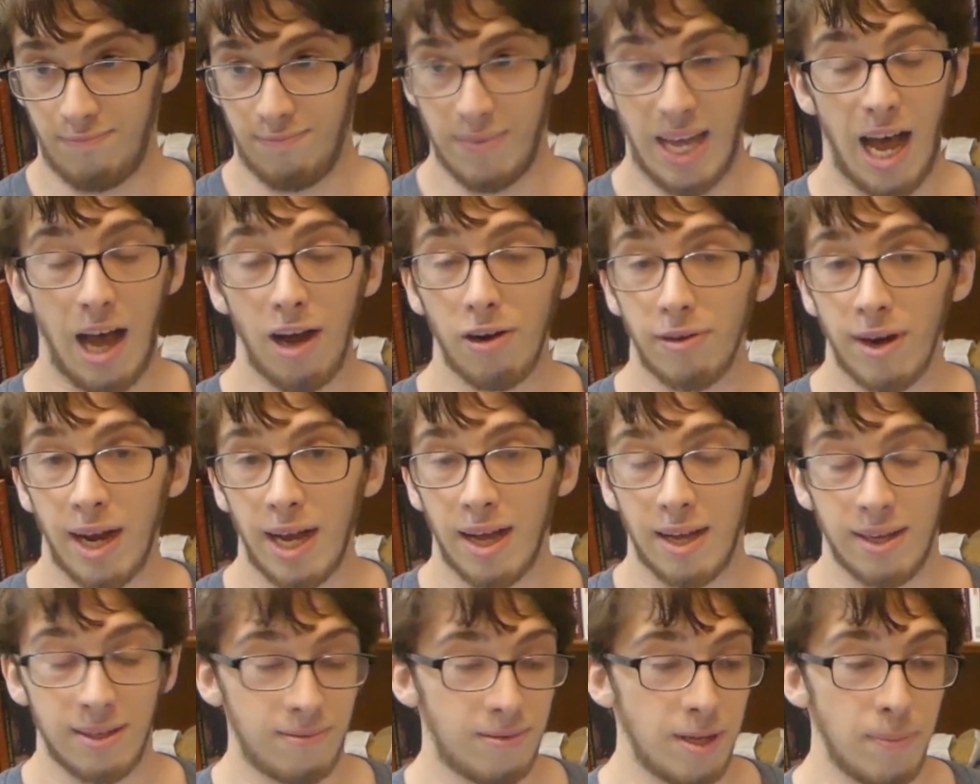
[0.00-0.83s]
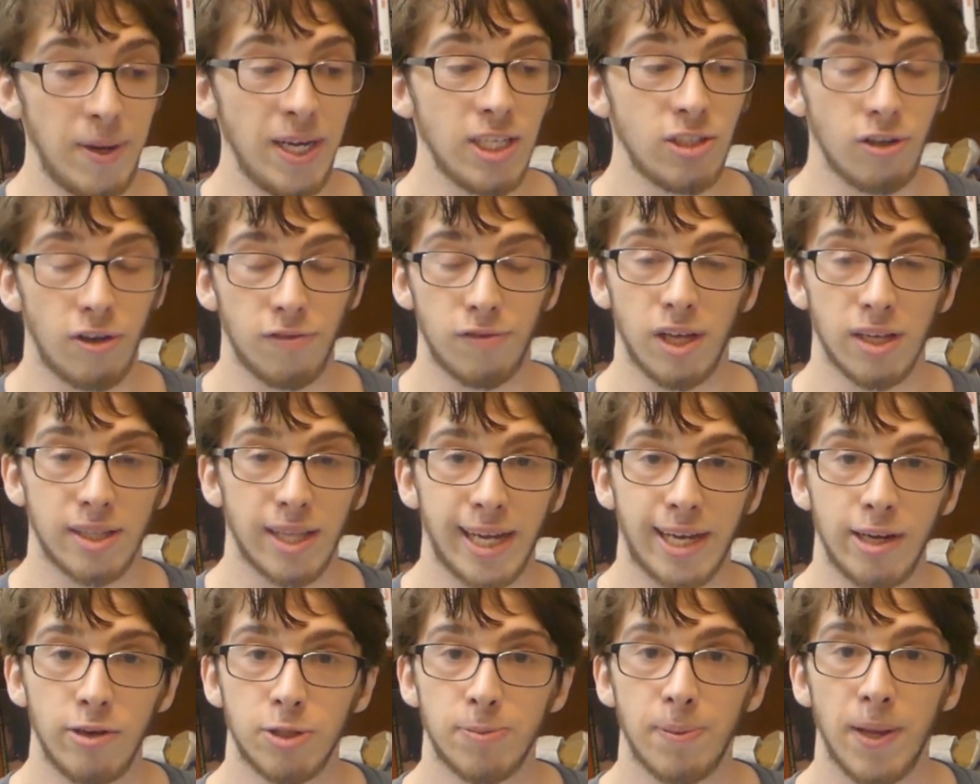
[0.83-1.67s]
Dimitrov looked like
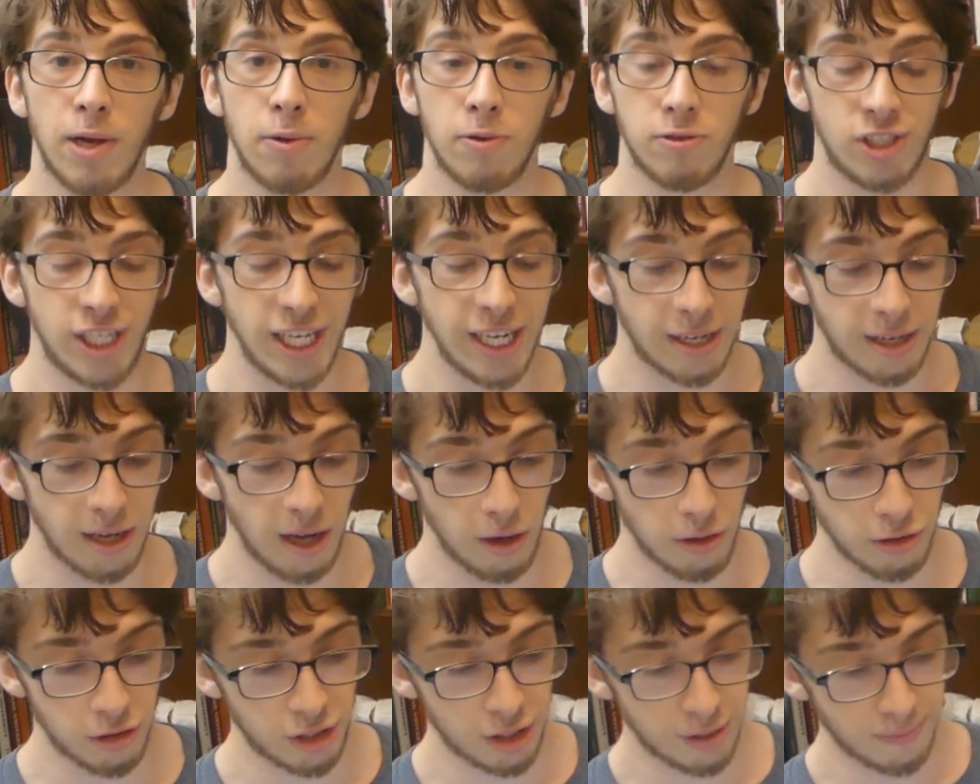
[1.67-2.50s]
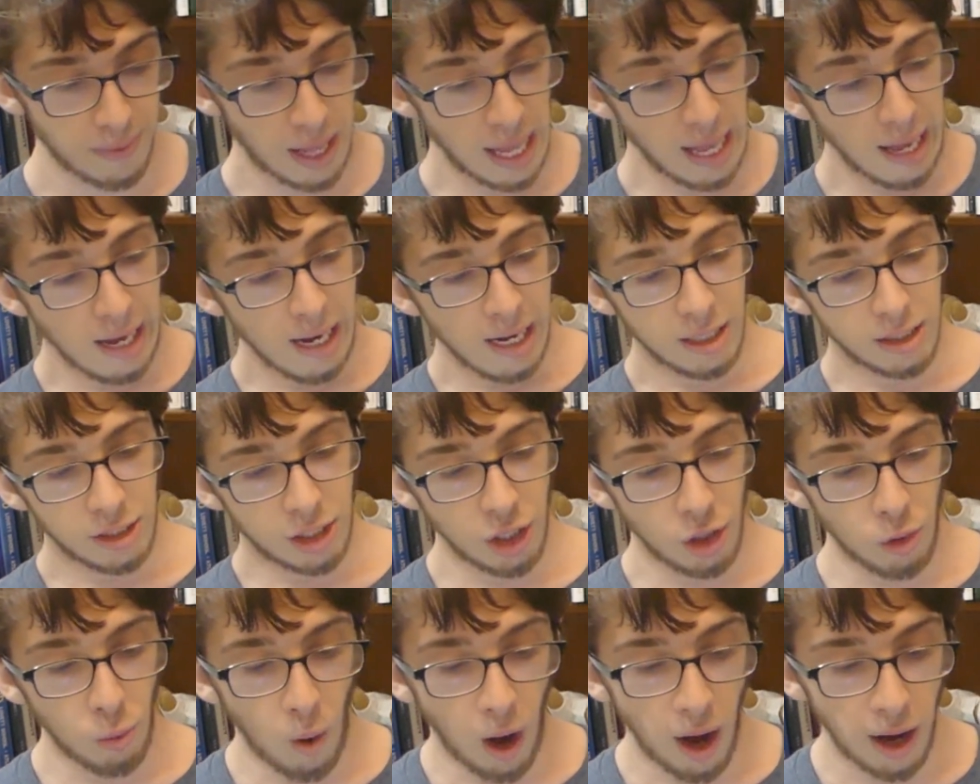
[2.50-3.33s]
he was playing with cheat codes.
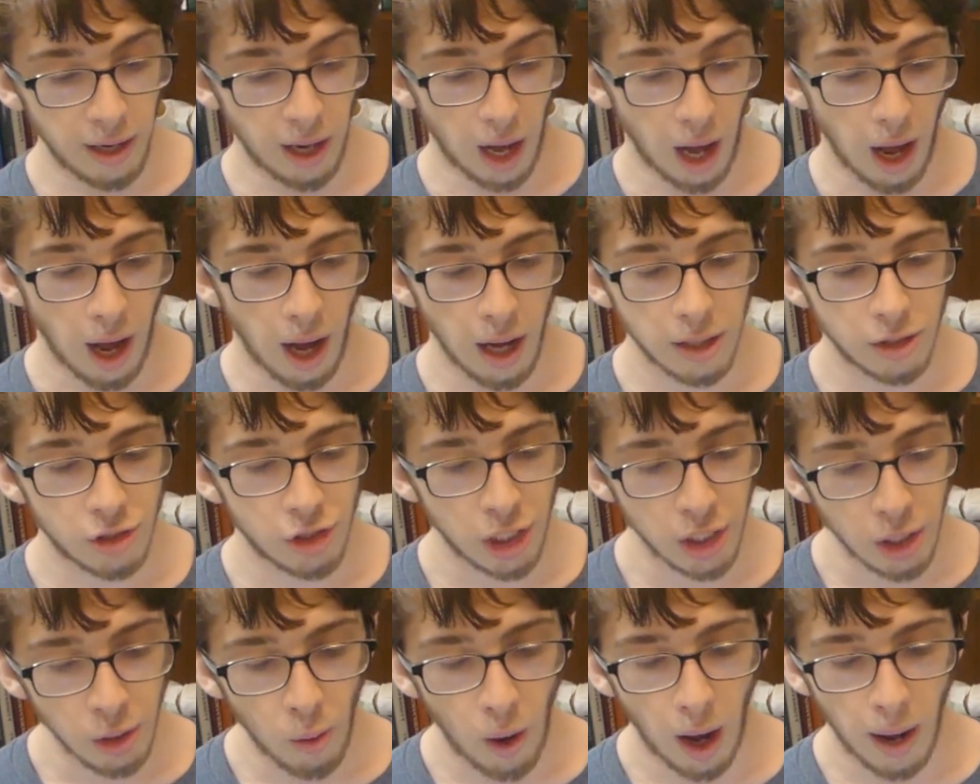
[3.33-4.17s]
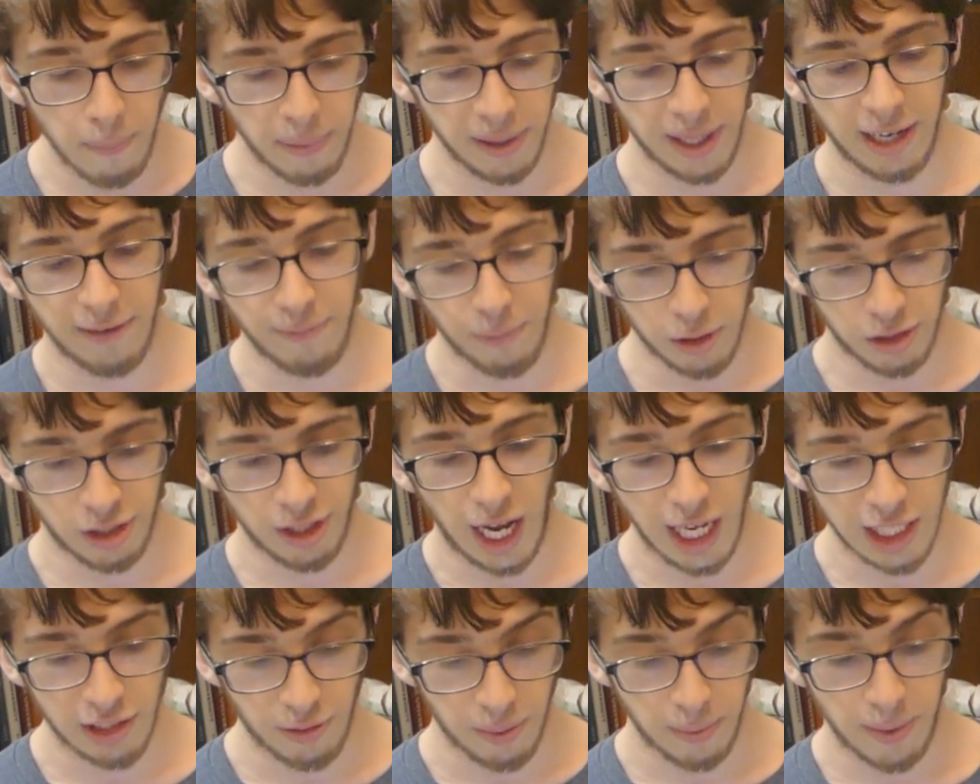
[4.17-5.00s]
2-1. 2 unbelievable
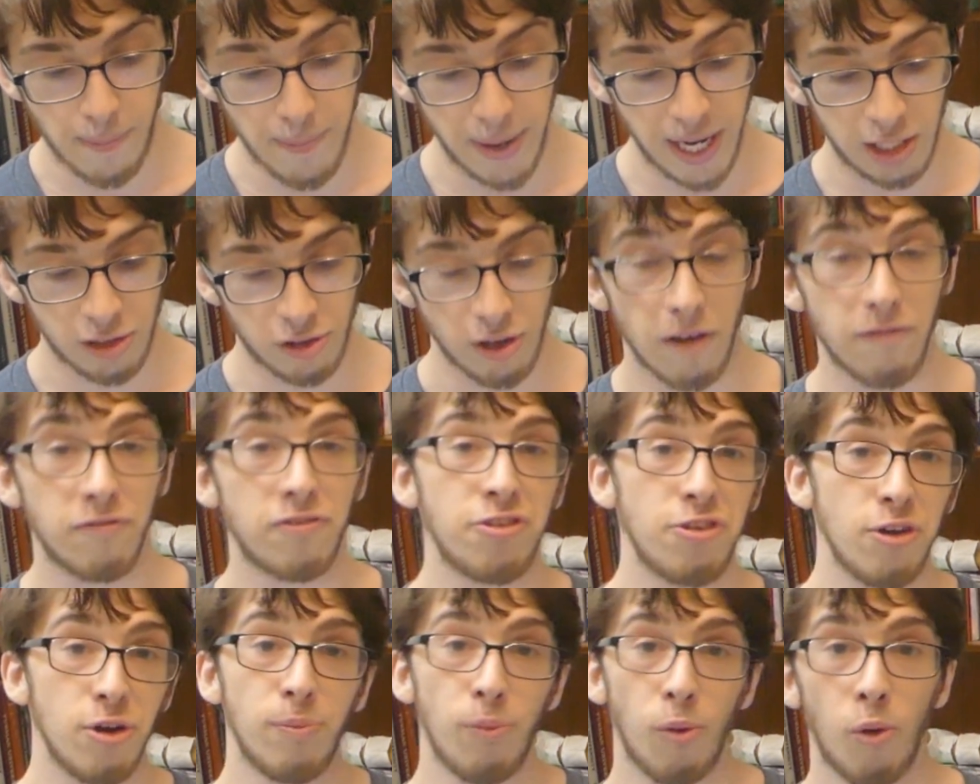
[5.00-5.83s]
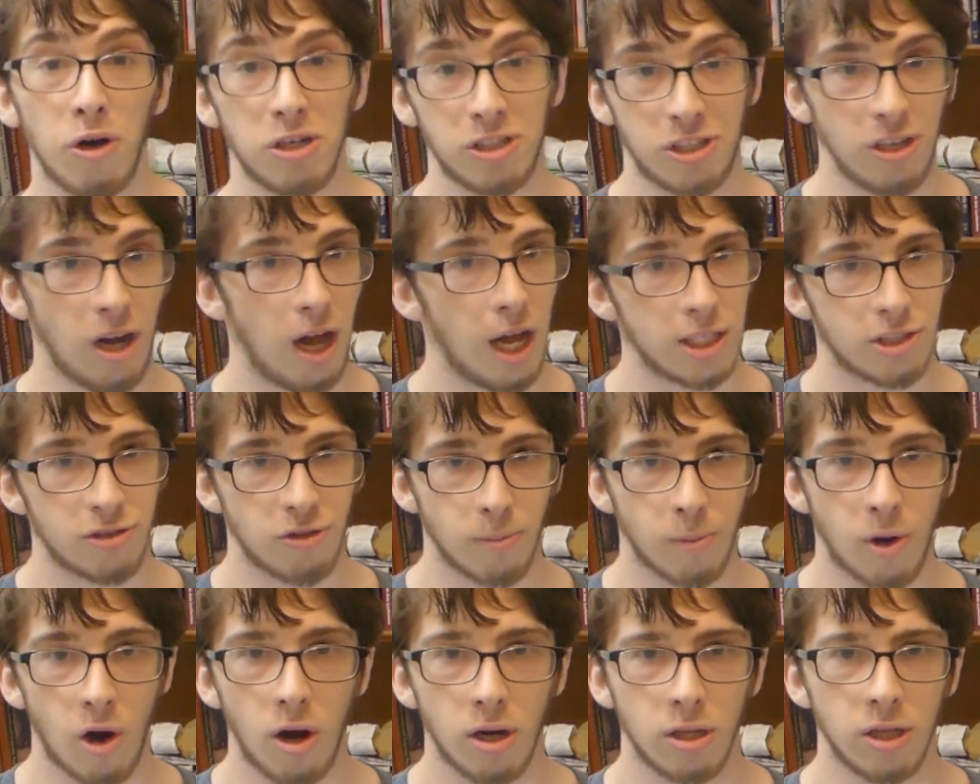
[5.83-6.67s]
shots from Dimitrov. 2 poor shots from
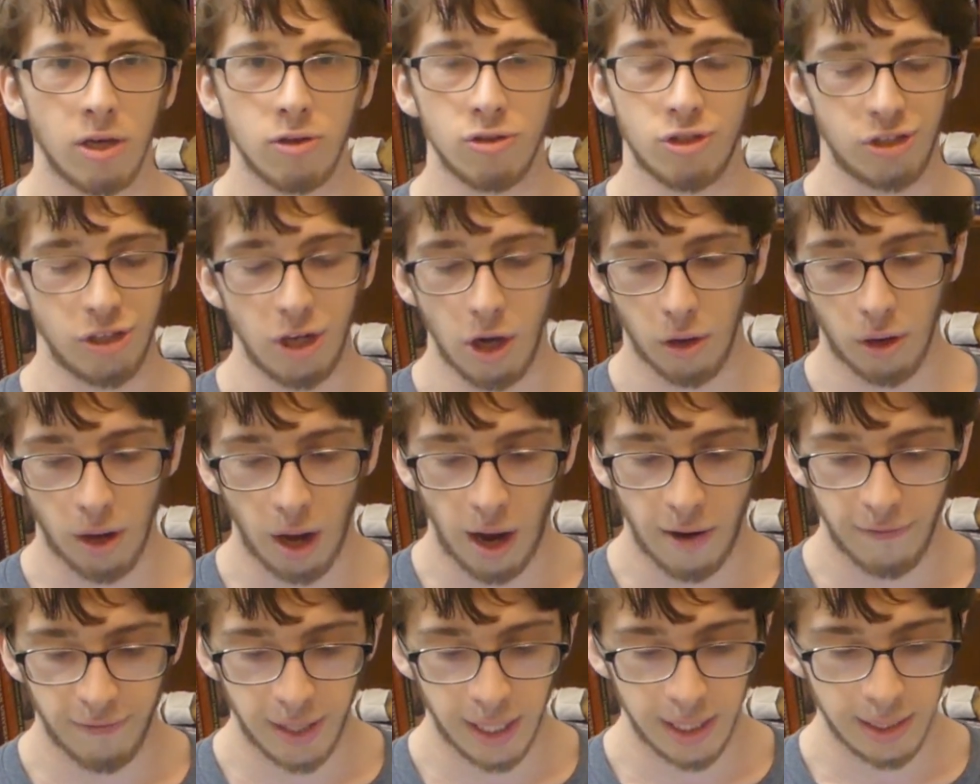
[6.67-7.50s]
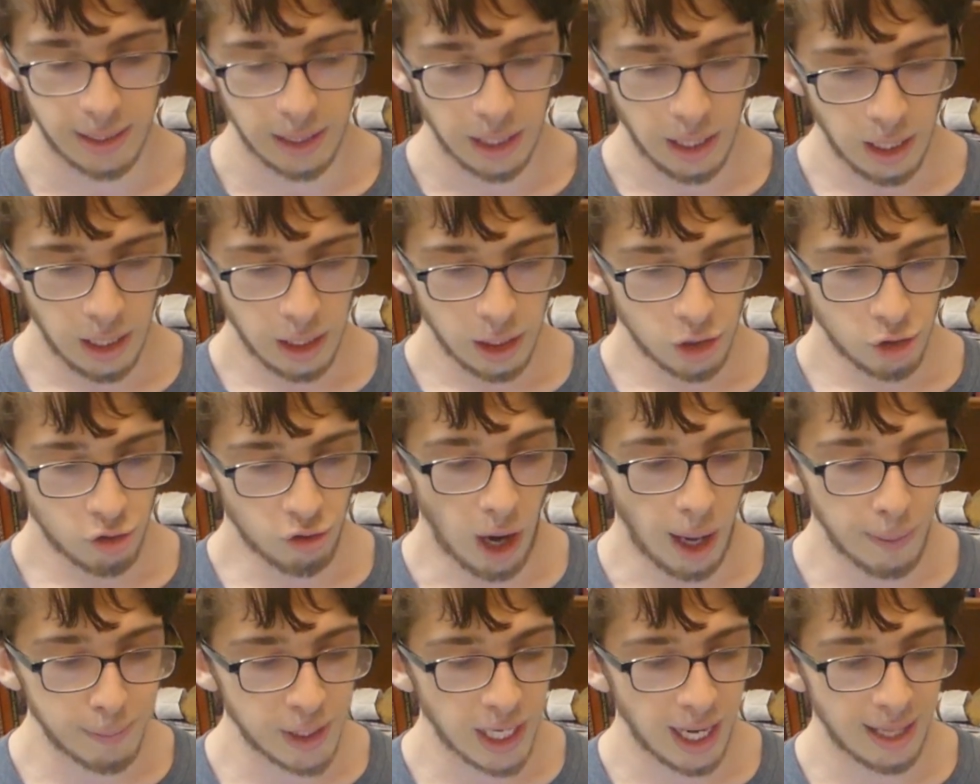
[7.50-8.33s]
Carlos. No confidence.
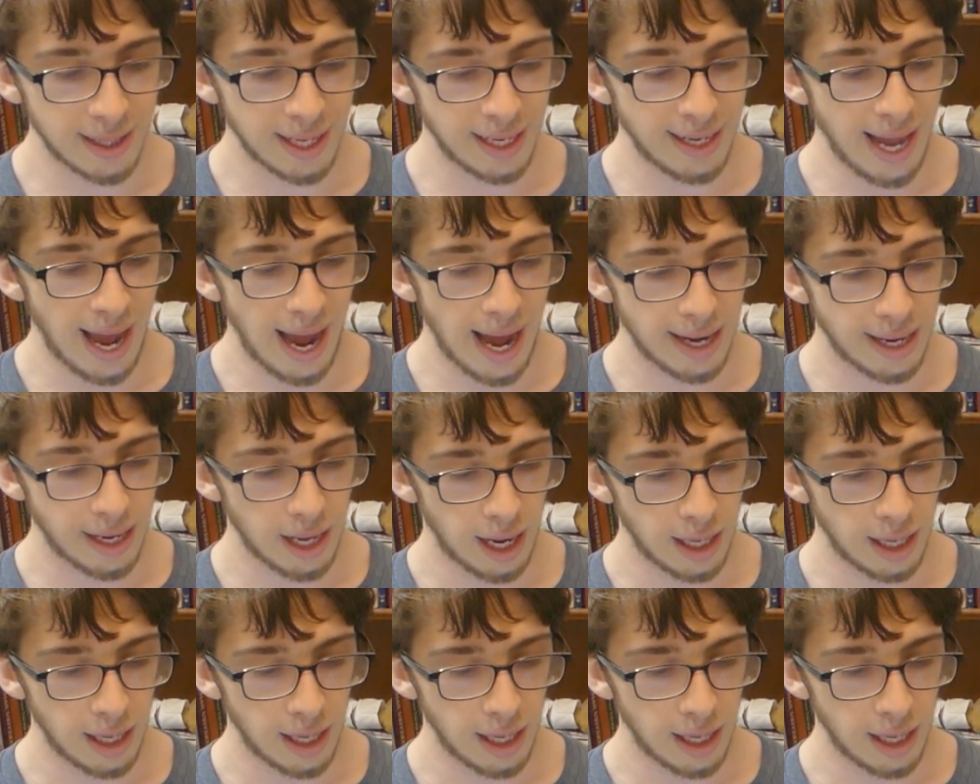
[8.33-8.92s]
Drop shot in the net.